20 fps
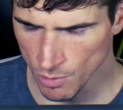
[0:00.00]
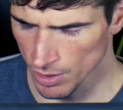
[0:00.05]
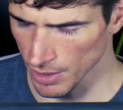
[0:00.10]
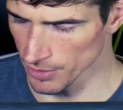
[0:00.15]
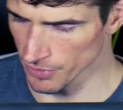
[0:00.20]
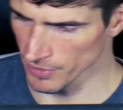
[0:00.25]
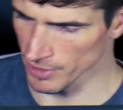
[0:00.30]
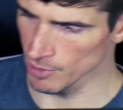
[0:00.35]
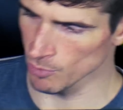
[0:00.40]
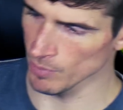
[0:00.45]
Well, I
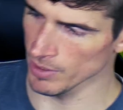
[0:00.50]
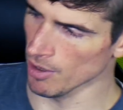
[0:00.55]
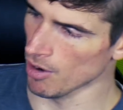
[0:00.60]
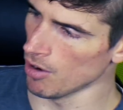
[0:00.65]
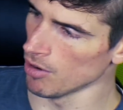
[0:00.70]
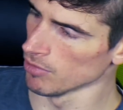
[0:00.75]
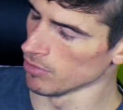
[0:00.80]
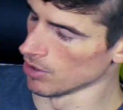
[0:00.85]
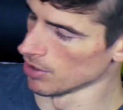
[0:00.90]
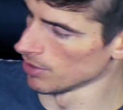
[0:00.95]
think we
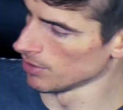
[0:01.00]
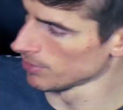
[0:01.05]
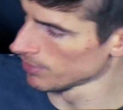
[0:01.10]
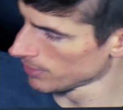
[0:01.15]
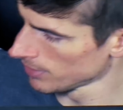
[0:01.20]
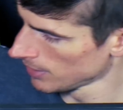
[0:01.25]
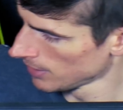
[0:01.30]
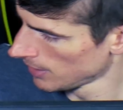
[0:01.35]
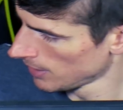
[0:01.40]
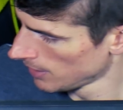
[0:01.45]
all
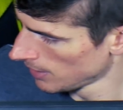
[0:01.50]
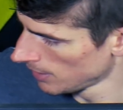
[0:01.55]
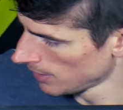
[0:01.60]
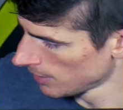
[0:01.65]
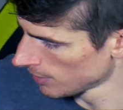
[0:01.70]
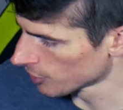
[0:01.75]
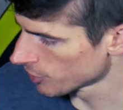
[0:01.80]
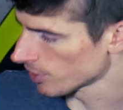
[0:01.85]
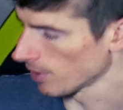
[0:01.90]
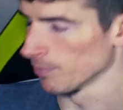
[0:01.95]
learned
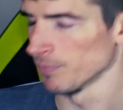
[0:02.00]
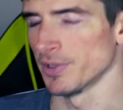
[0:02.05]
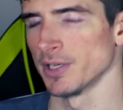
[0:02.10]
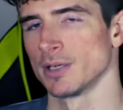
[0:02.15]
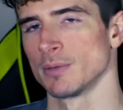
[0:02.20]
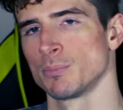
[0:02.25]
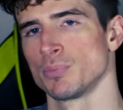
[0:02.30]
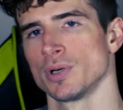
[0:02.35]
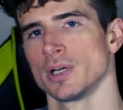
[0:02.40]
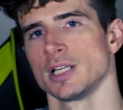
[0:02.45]

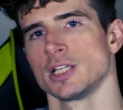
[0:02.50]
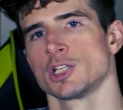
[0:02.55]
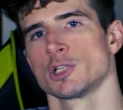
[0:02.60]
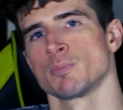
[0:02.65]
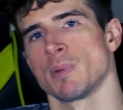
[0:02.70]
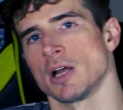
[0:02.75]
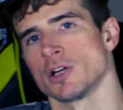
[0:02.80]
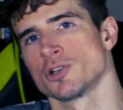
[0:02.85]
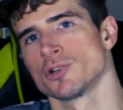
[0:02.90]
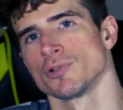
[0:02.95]
something pretty
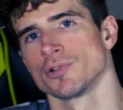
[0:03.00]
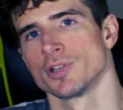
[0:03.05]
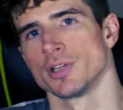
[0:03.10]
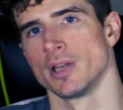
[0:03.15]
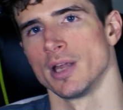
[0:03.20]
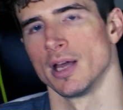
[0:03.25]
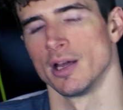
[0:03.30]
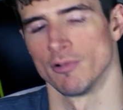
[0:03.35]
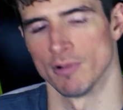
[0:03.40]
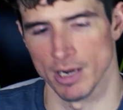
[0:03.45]
special
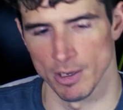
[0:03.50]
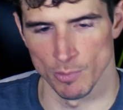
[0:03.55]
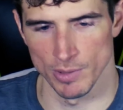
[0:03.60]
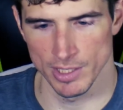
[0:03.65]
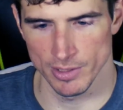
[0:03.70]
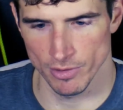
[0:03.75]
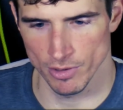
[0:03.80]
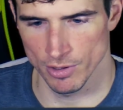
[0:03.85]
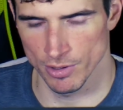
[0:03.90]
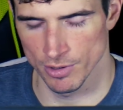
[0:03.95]
today, right?
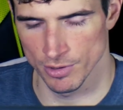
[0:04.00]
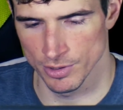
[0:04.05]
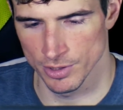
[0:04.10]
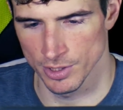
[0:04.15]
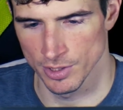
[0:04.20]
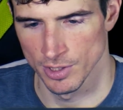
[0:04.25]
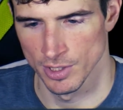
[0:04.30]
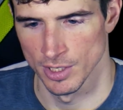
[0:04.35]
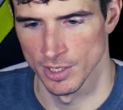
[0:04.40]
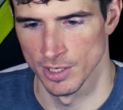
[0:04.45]
We
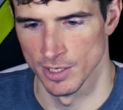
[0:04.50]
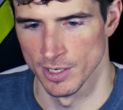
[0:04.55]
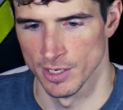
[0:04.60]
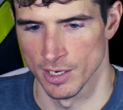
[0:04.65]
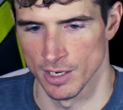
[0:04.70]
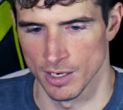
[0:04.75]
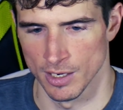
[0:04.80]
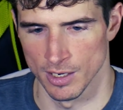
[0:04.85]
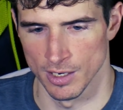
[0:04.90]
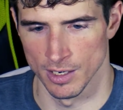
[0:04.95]
learned
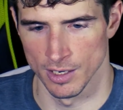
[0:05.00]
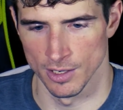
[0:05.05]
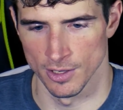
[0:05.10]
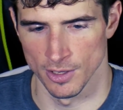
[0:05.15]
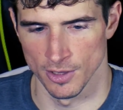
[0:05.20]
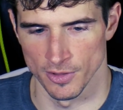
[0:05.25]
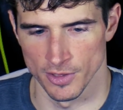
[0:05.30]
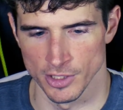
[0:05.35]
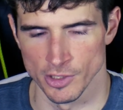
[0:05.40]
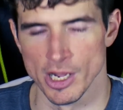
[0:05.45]

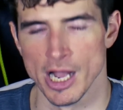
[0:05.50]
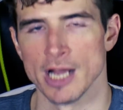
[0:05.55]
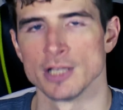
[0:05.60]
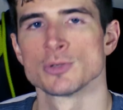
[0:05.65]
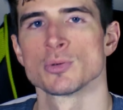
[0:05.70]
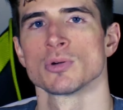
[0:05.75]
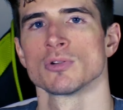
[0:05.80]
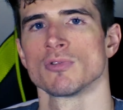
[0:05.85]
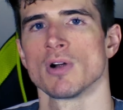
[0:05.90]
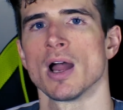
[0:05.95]
that you
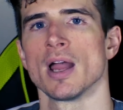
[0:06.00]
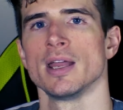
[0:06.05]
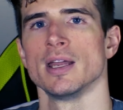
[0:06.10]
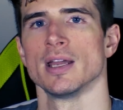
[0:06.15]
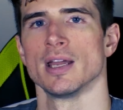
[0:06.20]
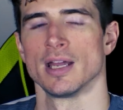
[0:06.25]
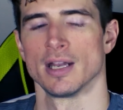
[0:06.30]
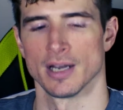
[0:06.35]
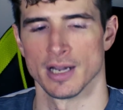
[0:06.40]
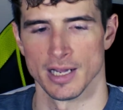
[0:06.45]
guys were right,
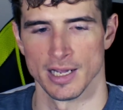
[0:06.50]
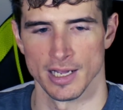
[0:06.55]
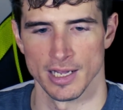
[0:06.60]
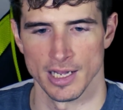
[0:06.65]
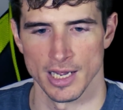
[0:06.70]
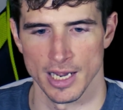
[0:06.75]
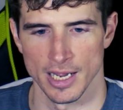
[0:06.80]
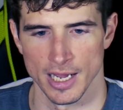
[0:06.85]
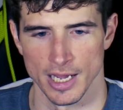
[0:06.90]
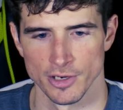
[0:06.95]
and
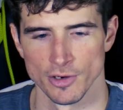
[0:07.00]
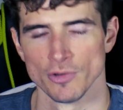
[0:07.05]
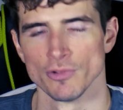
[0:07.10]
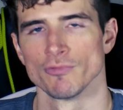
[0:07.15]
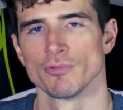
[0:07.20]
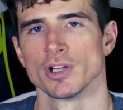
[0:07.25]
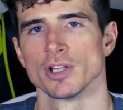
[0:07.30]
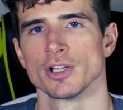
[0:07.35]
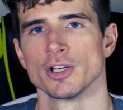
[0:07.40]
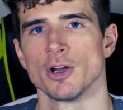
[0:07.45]
I don't
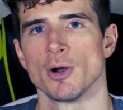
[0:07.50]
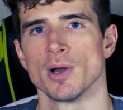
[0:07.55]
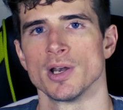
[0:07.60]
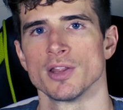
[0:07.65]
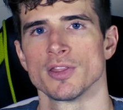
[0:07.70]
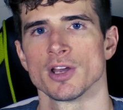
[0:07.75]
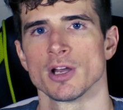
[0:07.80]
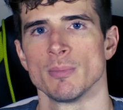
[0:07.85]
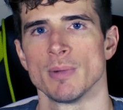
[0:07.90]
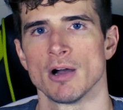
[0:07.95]
really know
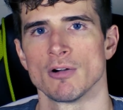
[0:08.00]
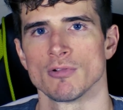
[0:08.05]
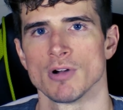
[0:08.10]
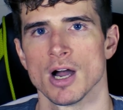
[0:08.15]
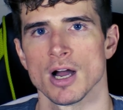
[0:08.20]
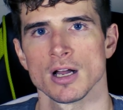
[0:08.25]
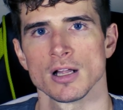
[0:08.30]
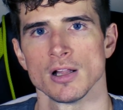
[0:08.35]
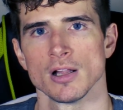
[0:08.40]
anything about rock